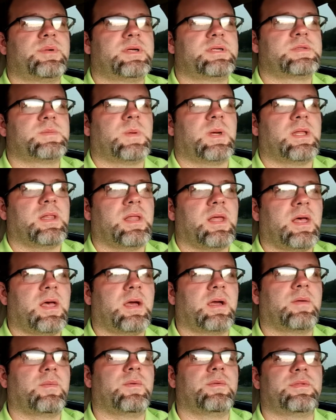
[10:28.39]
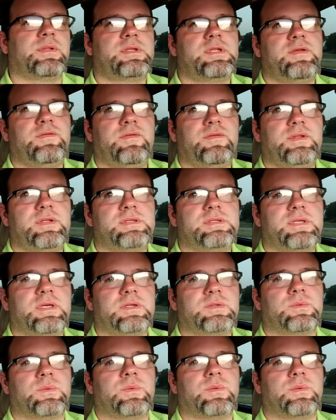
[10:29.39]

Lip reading: pressed my luck, went with the T56,